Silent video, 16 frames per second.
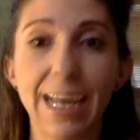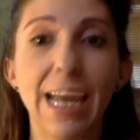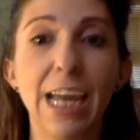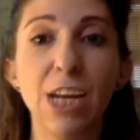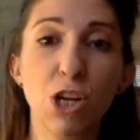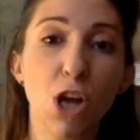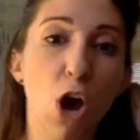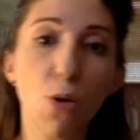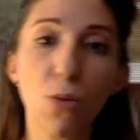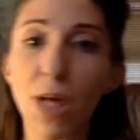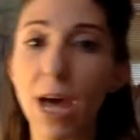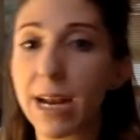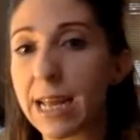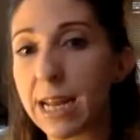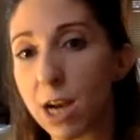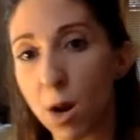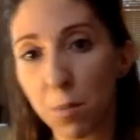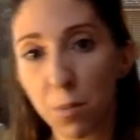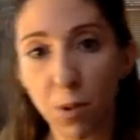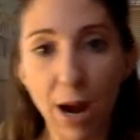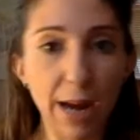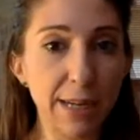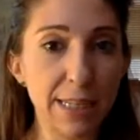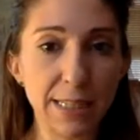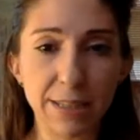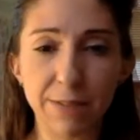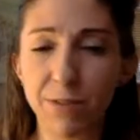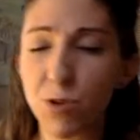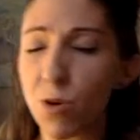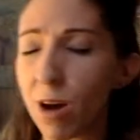And know that in our practice, if you